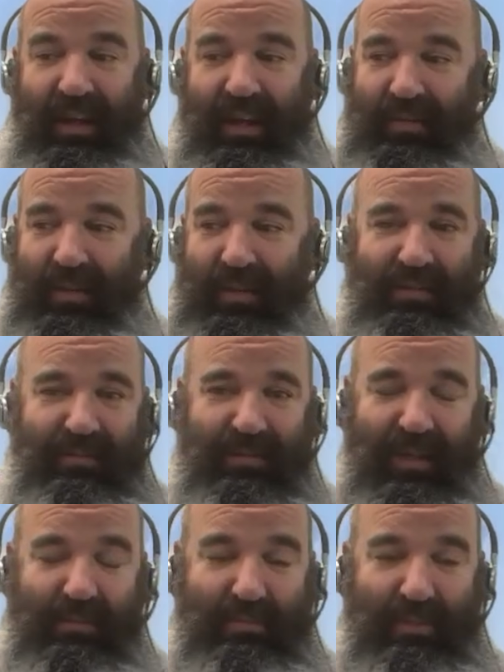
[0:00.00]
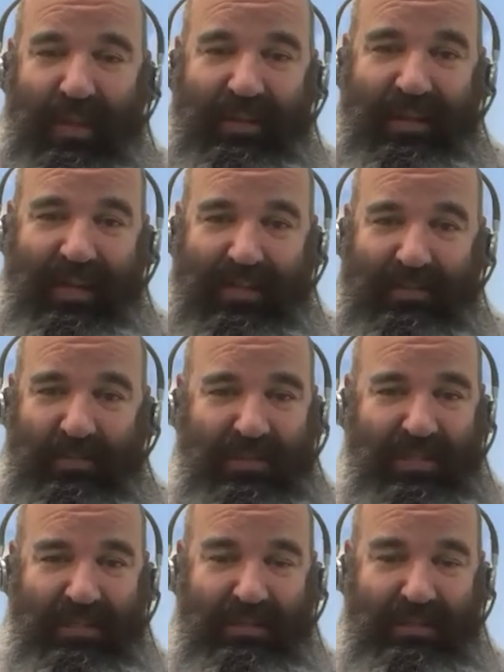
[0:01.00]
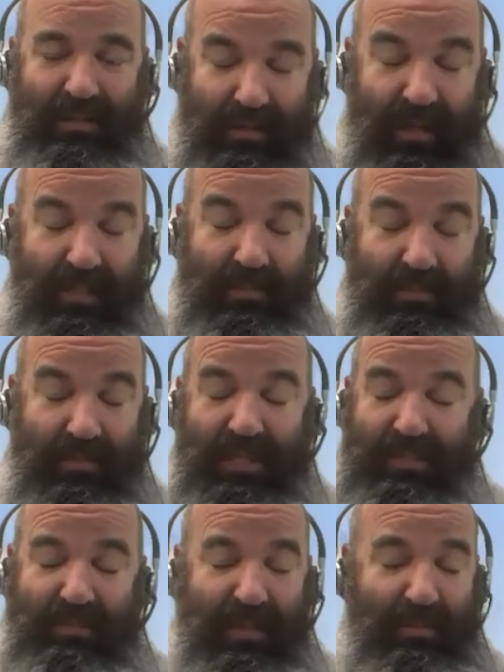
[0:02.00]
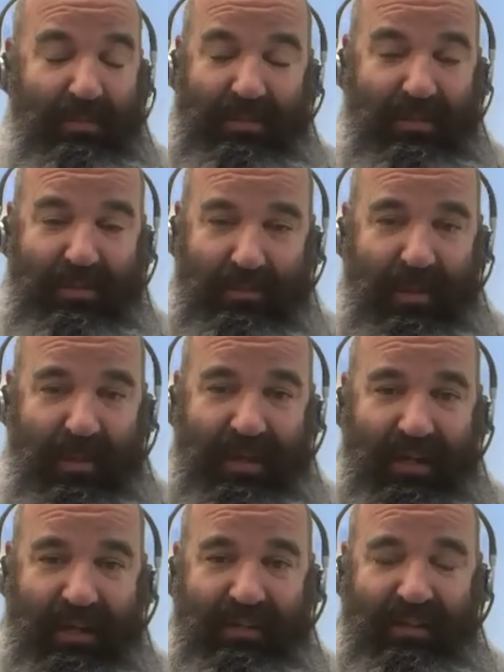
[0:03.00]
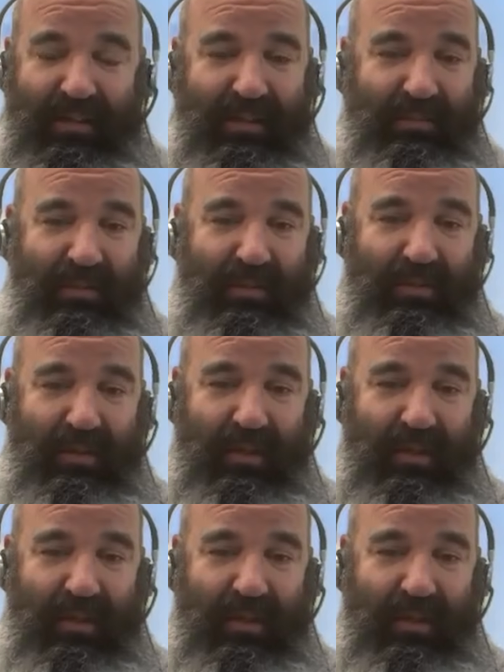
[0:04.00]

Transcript: and then apply that expertise by participating in